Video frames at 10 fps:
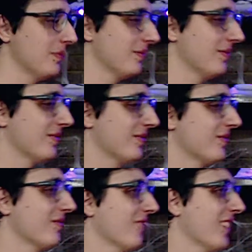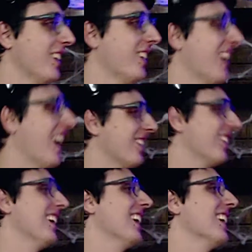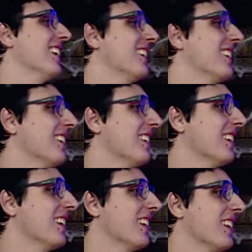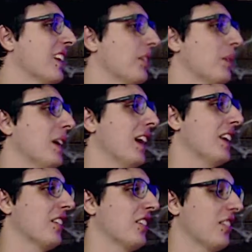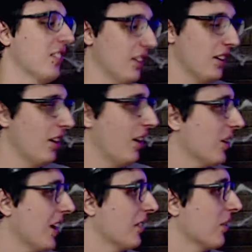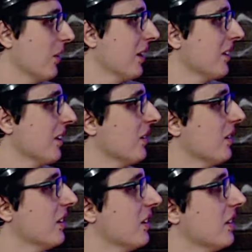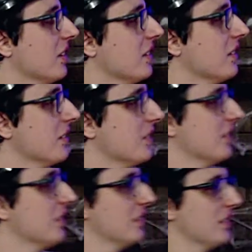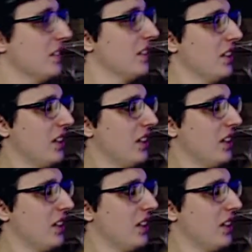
Nice. You guys need it. Let's be honest. Okay, so I'm still holding this lamp, like